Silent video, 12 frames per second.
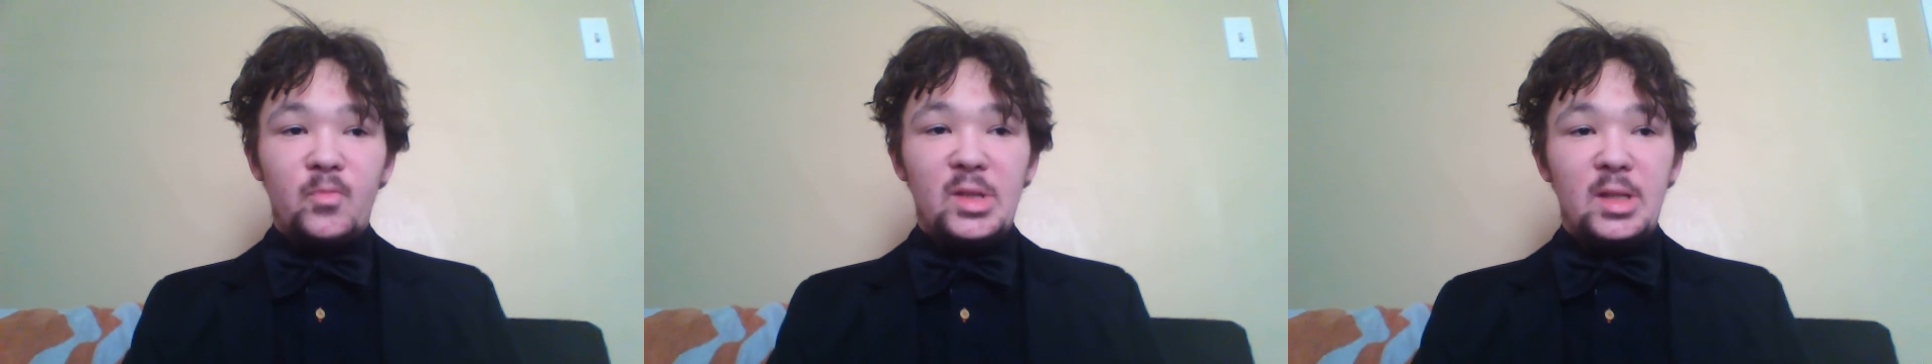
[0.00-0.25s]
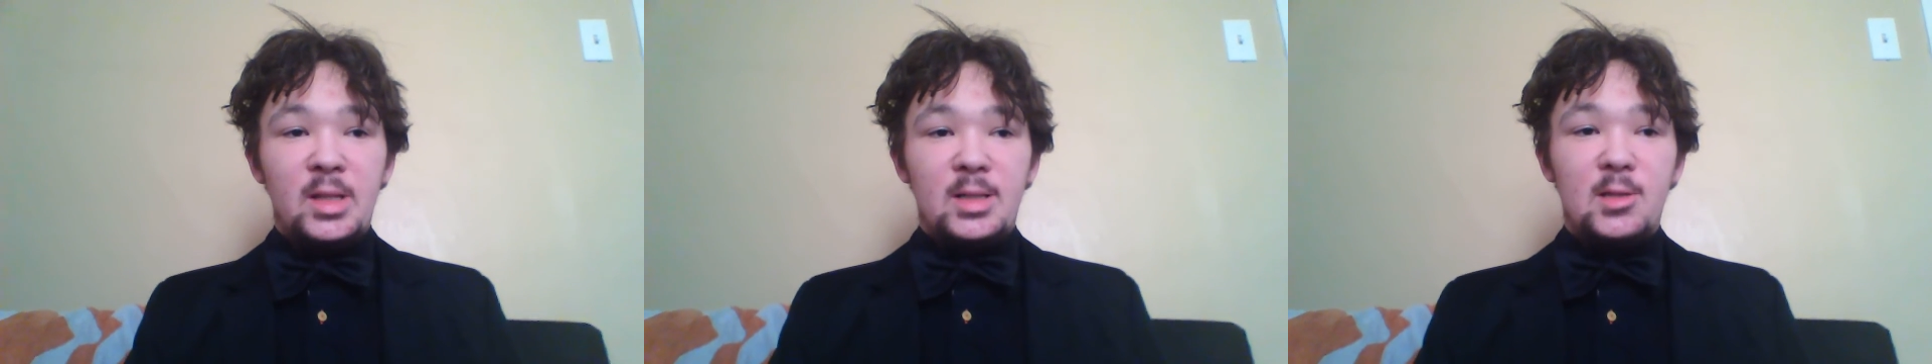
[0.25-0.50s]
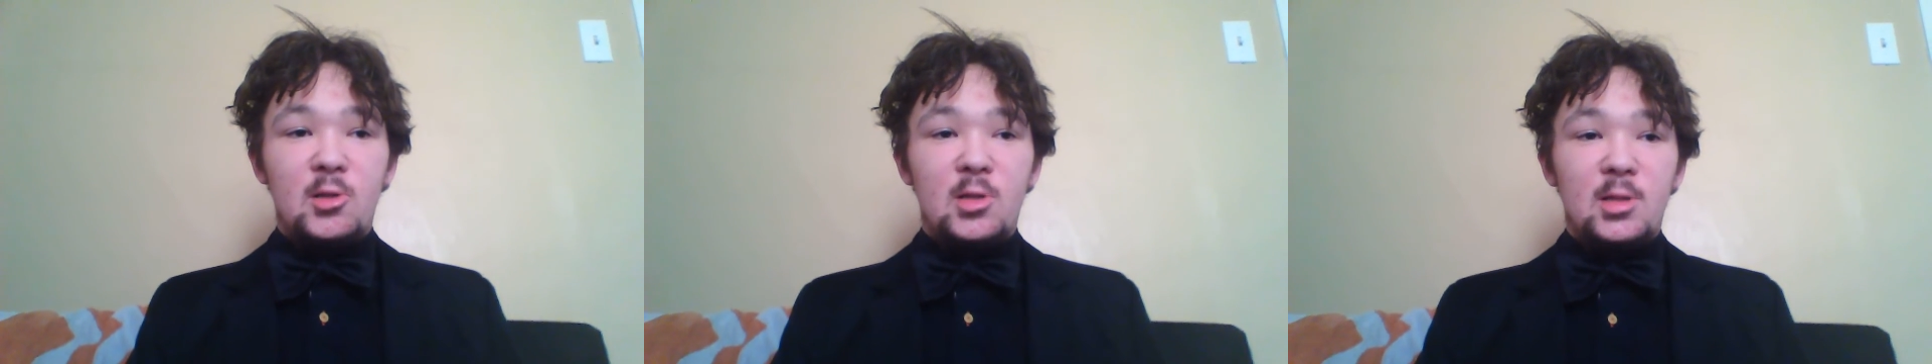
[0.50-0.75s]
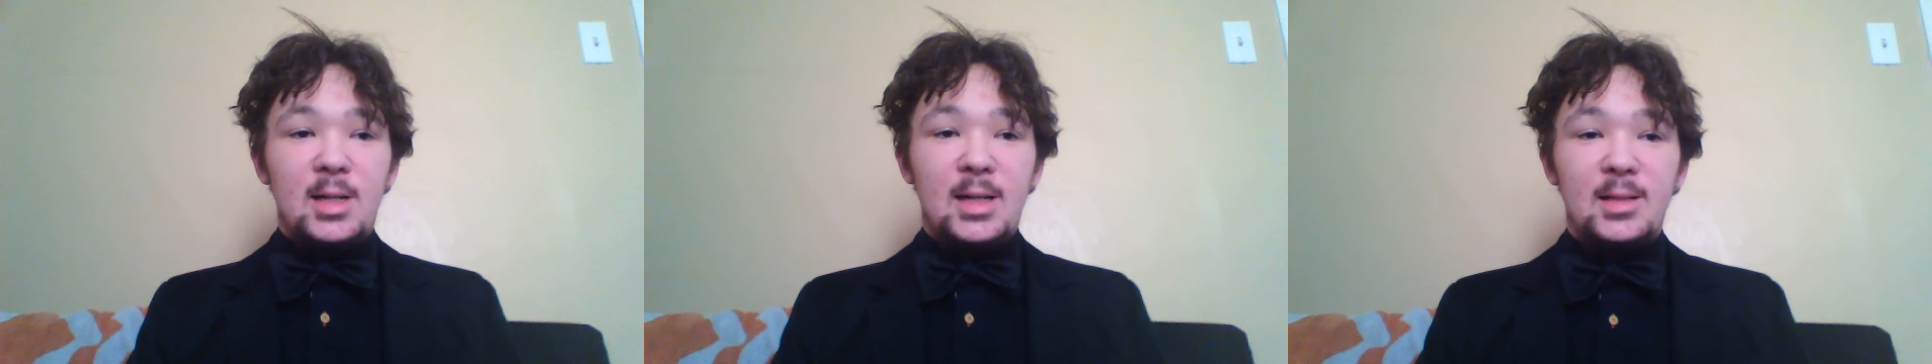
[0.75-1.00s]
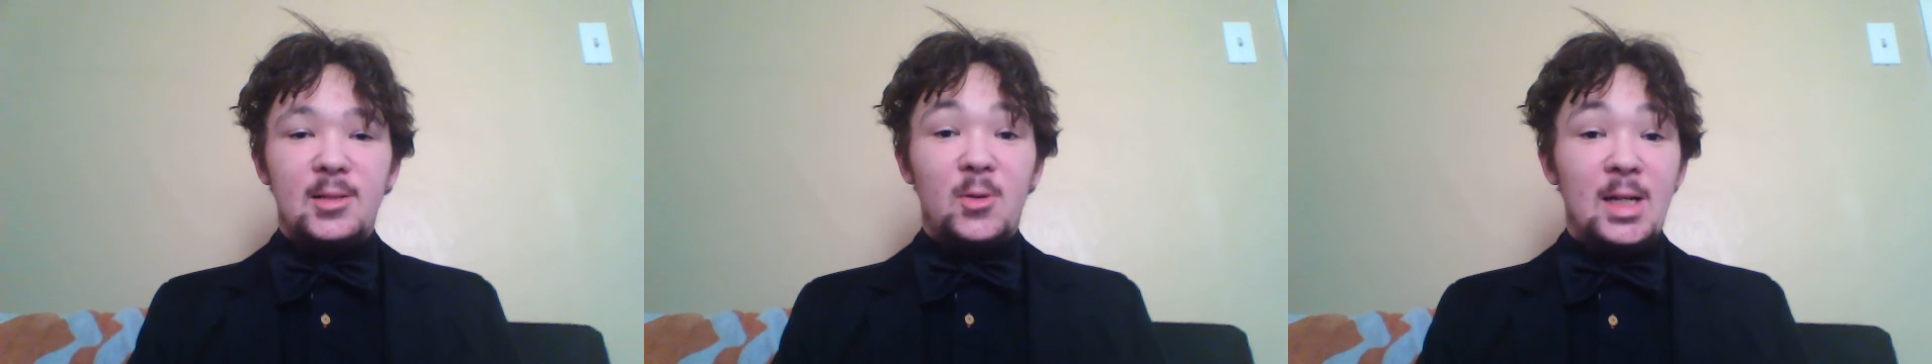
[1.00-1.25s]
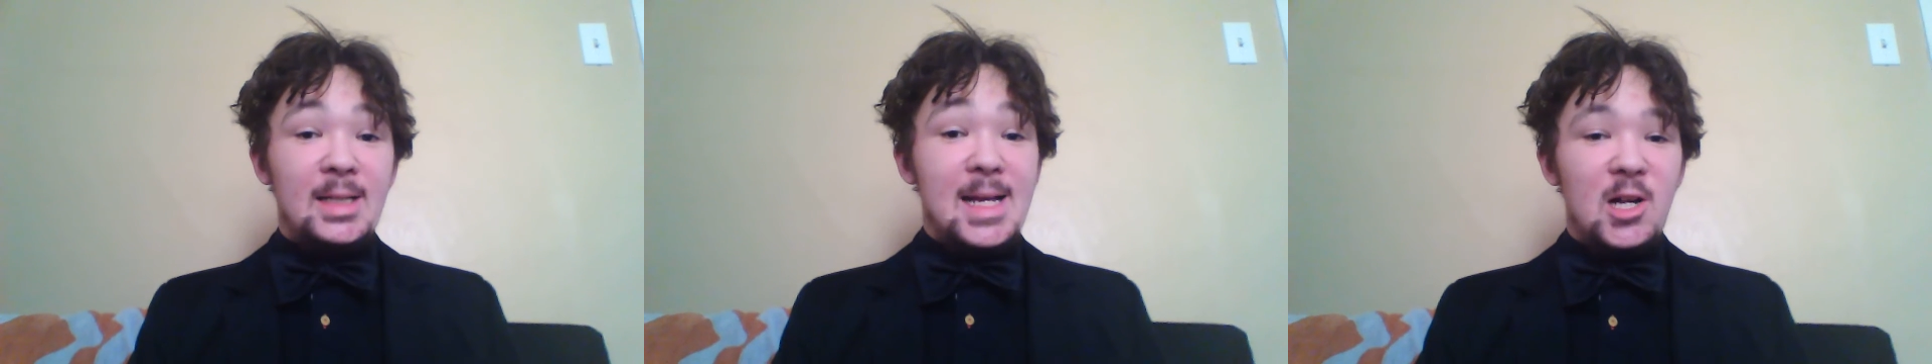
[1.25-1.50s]
this is just like a little
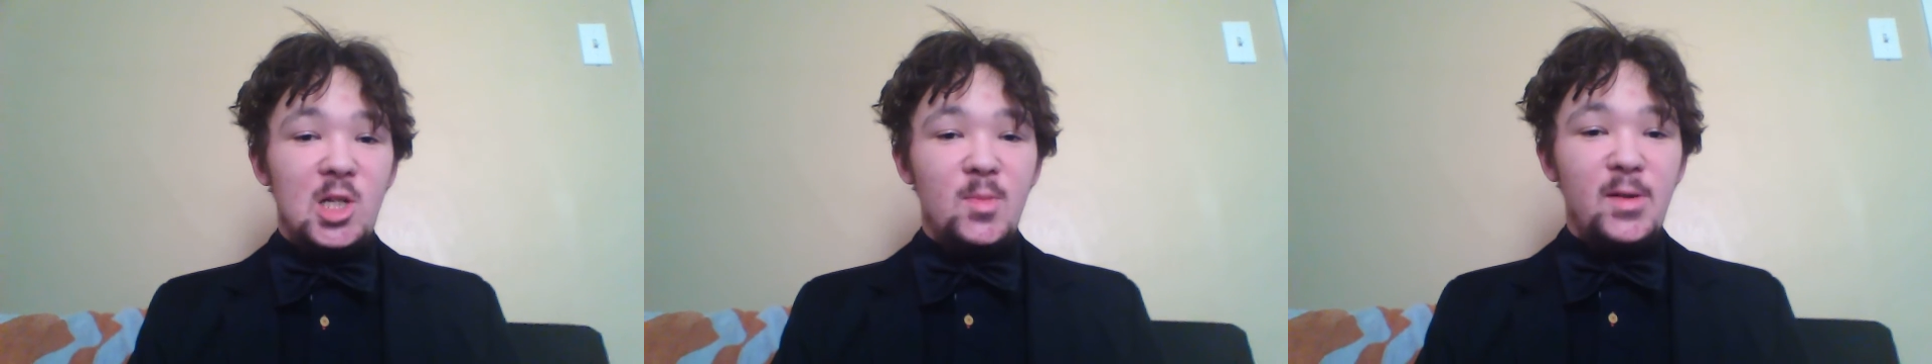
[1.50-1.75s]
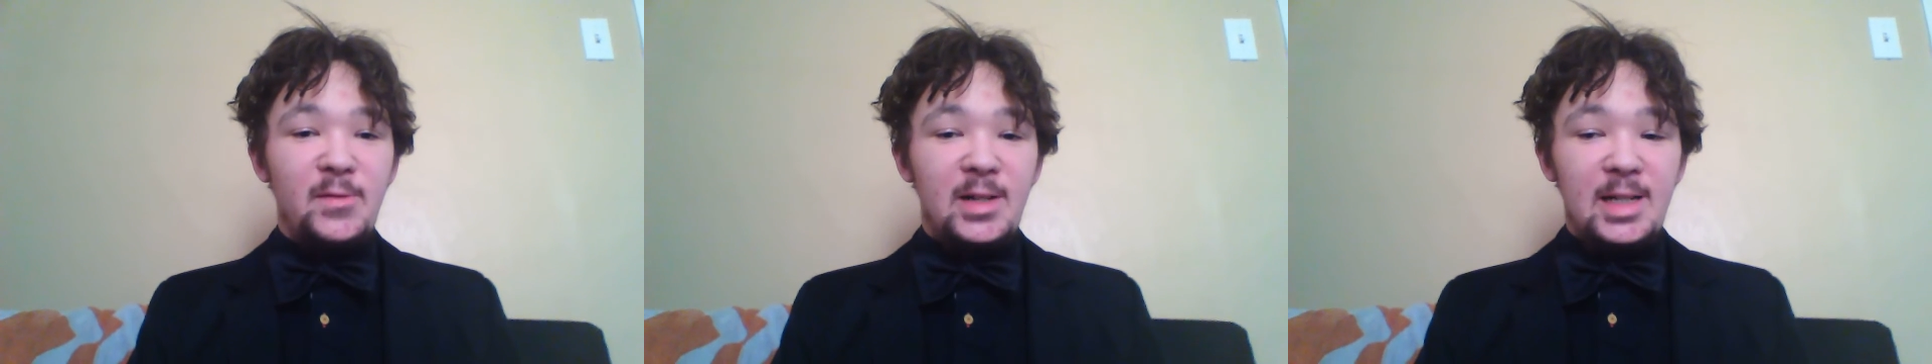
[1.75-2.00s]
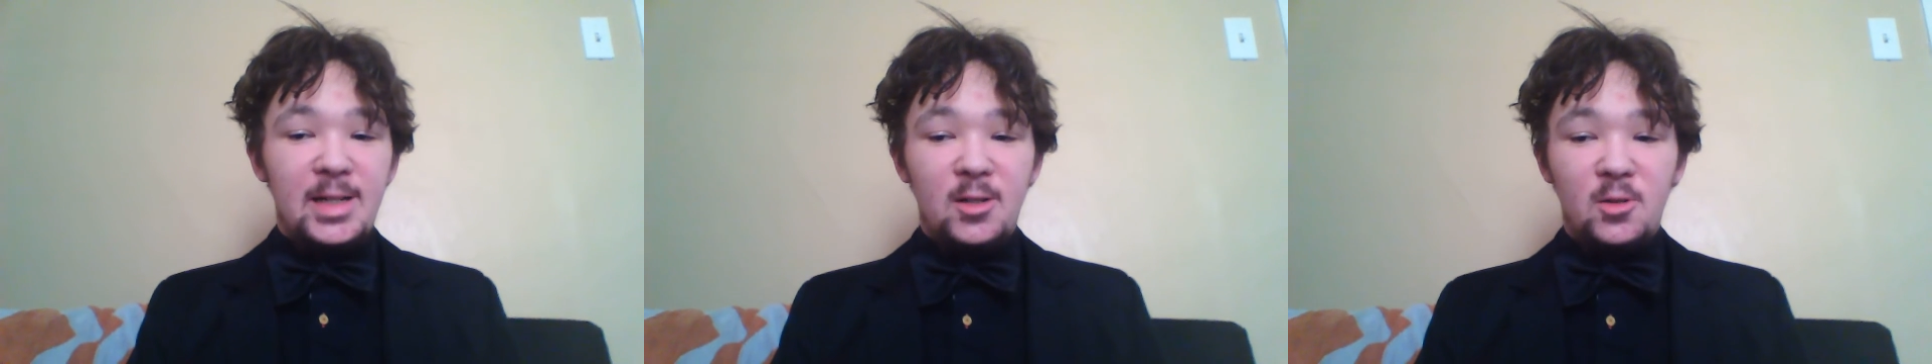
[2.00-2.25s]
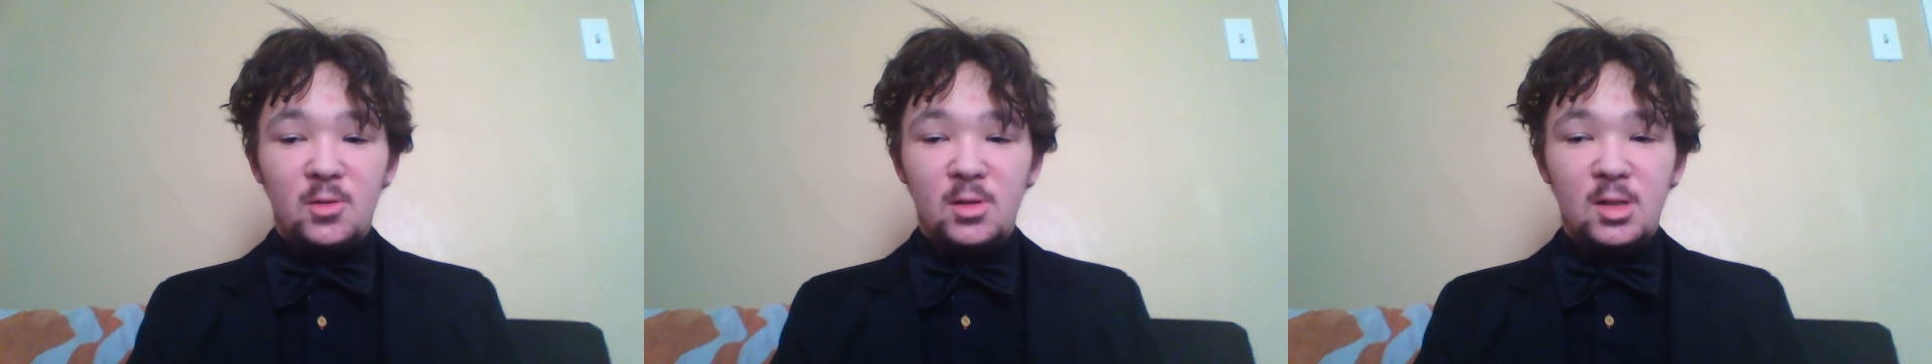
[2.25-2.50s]
announcement video